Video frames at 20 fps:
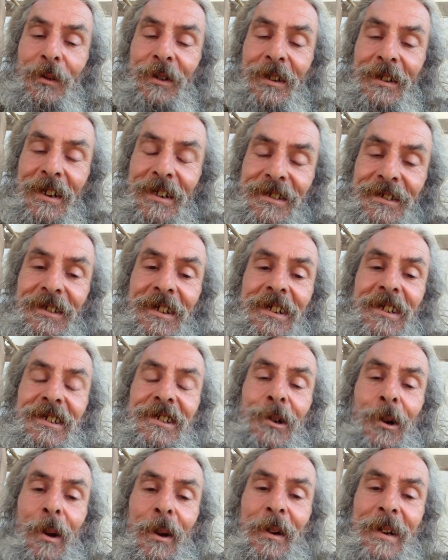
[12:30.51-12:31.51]
Listening to
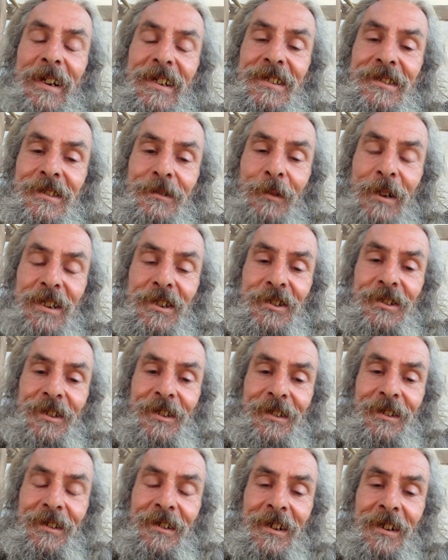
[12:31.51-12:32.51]
our
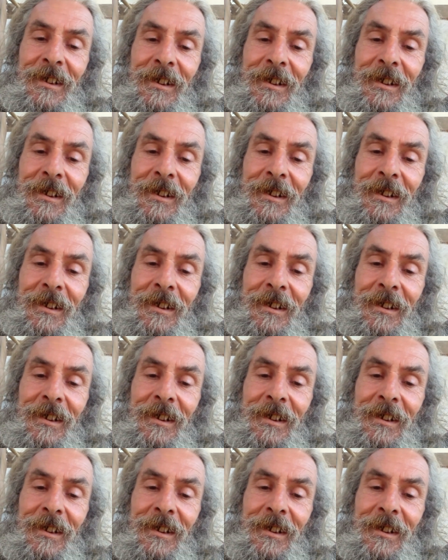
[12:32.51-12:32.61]
intuition,